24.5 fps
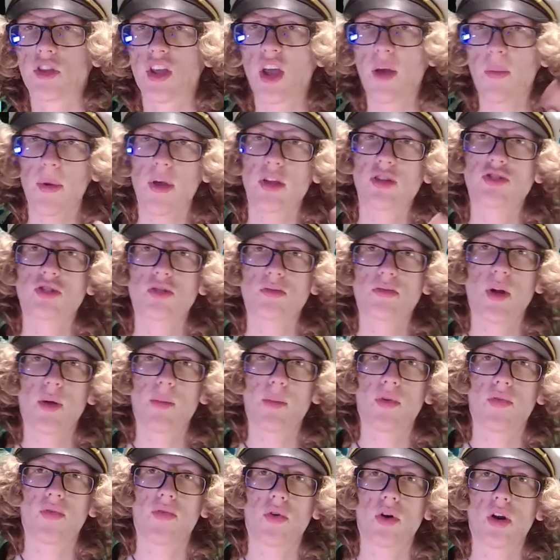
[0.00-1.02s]
Tepe Troop
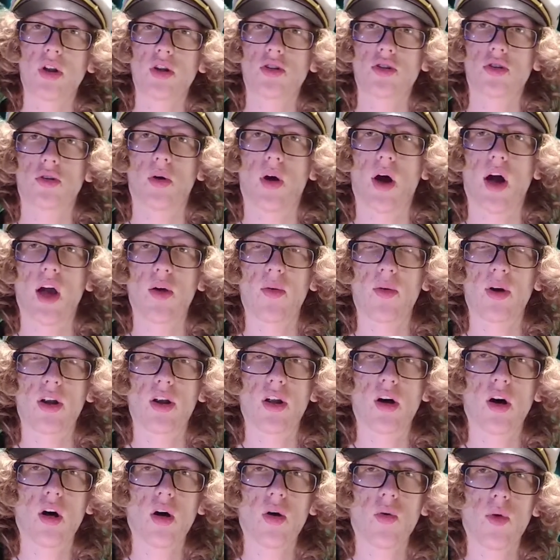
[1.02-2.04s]
Number 42, I want
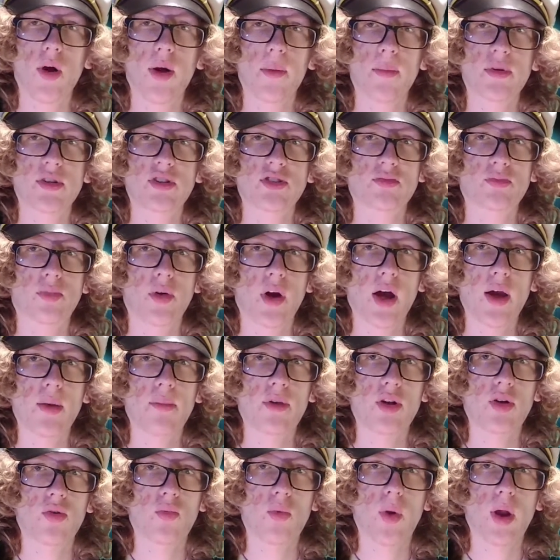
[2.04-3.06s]
all weapons primed
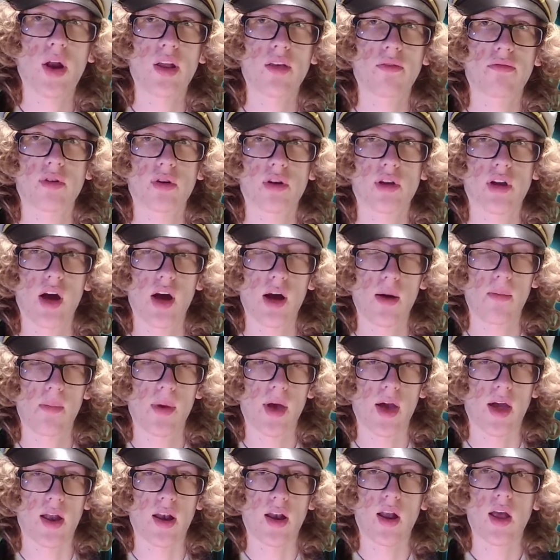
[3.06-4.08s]
and ready for
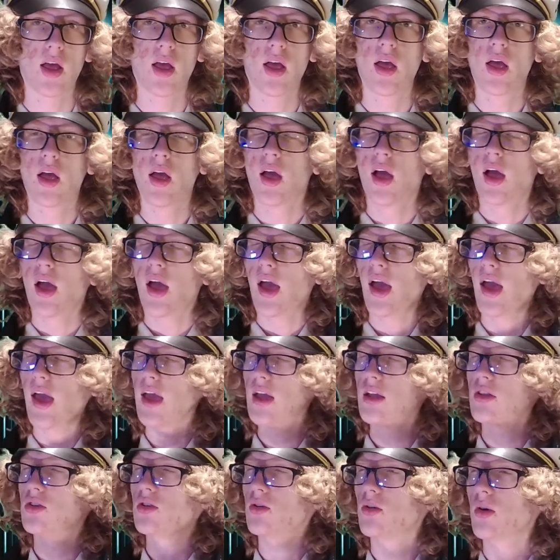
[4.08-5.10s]
combat.
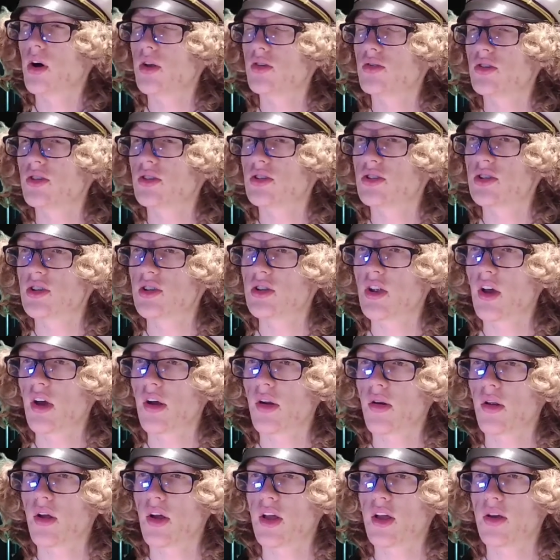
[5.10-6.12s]
A-200, send
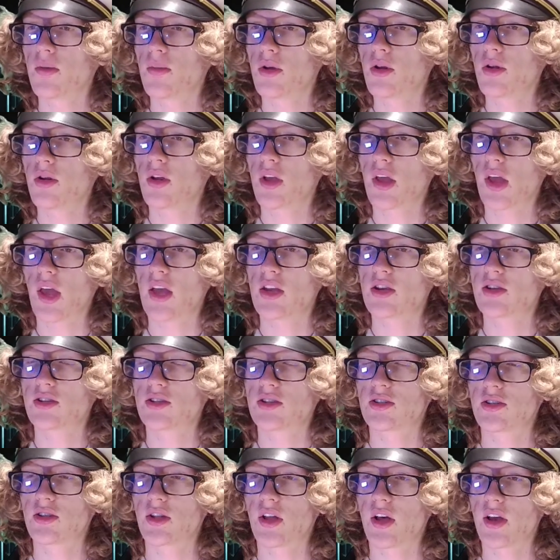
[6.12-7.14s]
out a
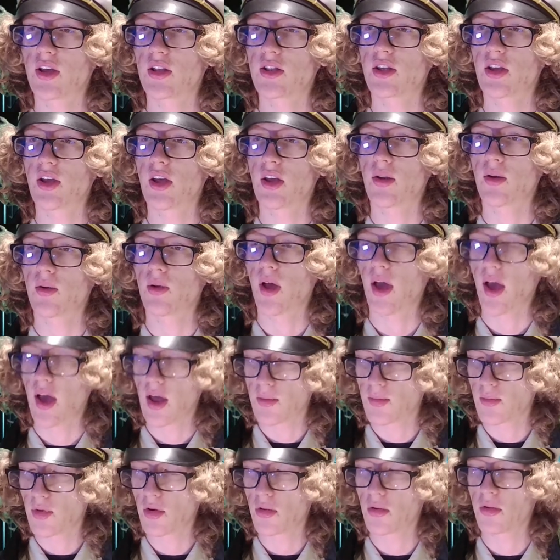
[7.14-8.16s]
communications line to
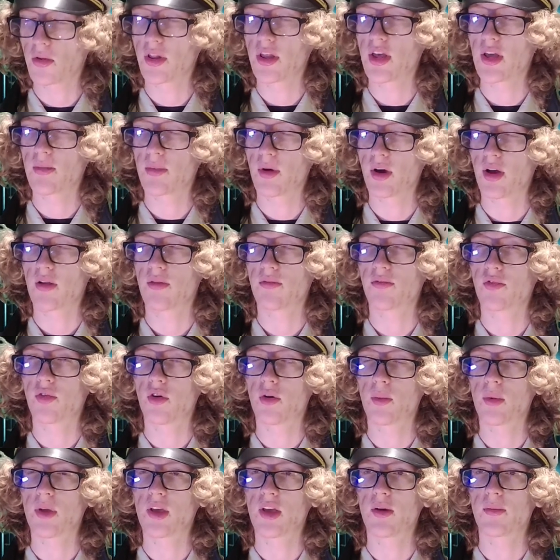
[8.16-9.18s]
Admiral Leba
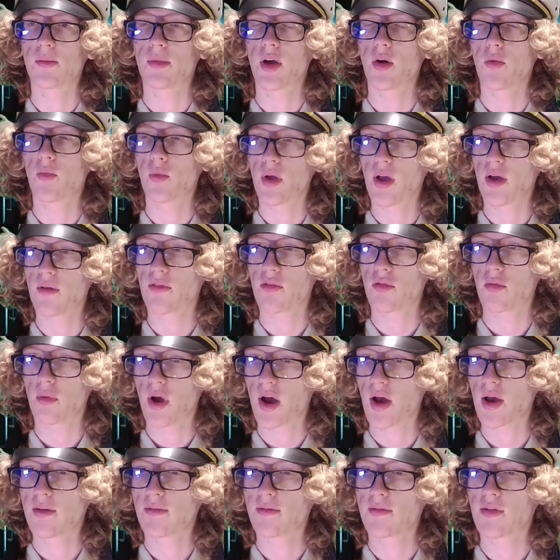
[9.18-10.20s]
informing him that we have
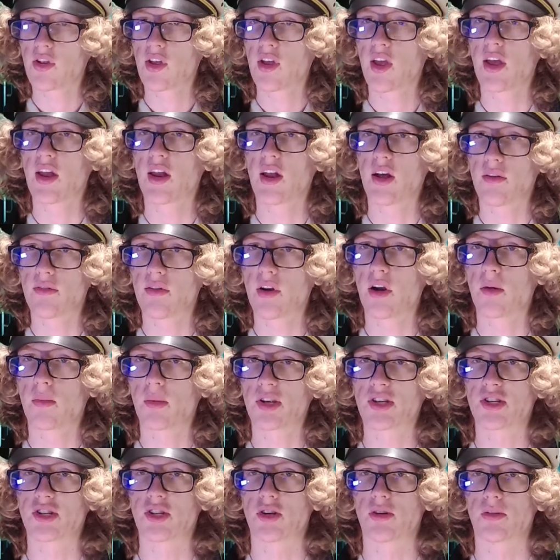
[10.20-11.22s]
arrived and of our
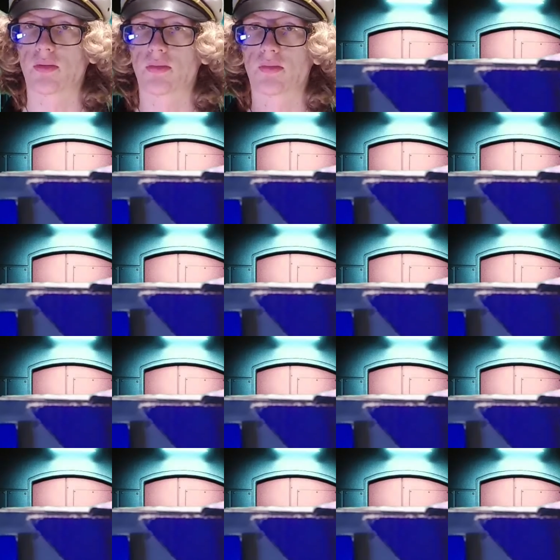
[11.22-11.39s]
mission.